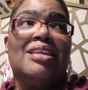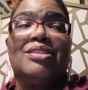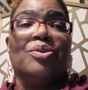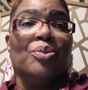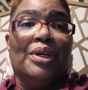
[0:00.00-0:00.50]

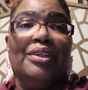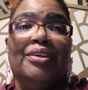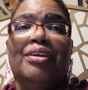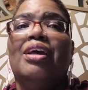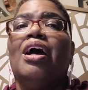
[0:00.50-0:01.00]
as the
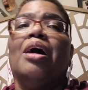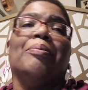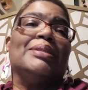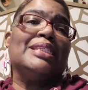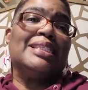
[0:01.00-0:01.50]
winner a
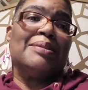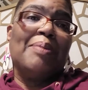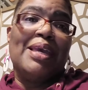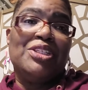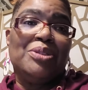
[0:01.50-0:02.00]

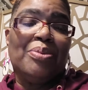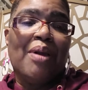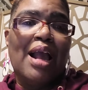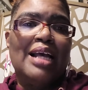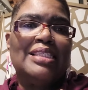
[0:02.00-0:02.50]
participation
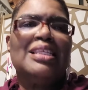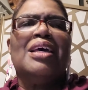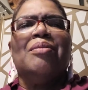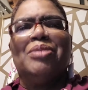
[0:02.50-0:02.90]
prize,